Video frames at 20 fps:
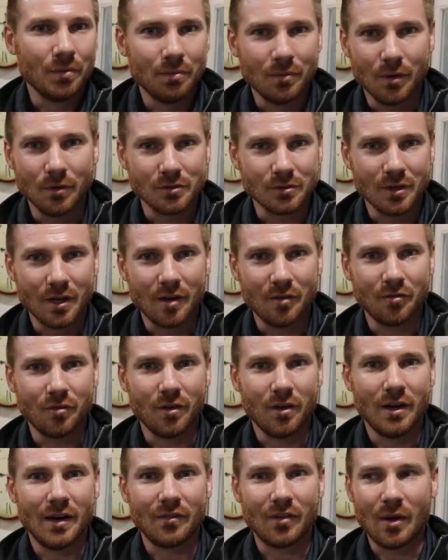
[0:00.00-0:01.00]
Those are not
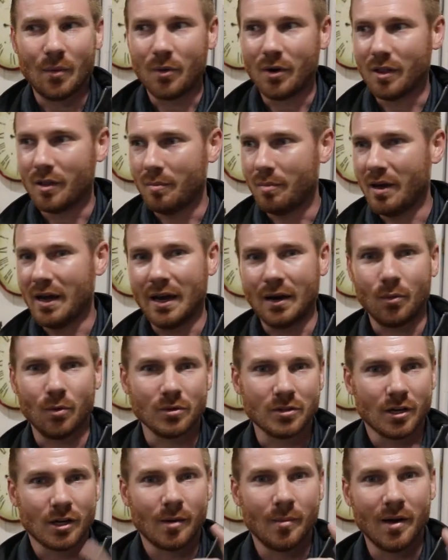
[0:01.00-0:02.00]
fun. I've got one in the back we'll
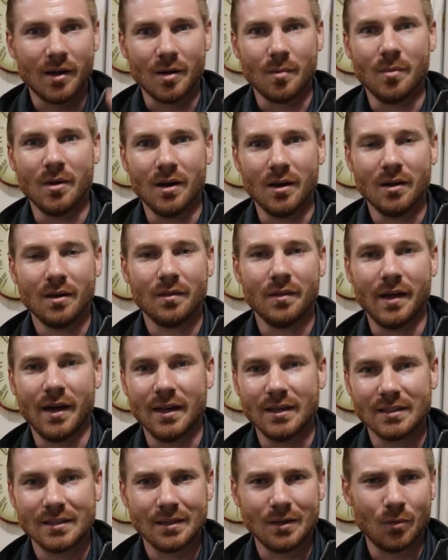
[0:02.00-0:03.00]
talk about in a minute
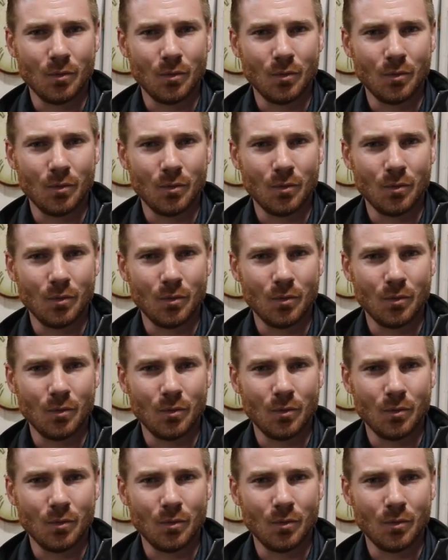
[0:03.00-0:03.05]
that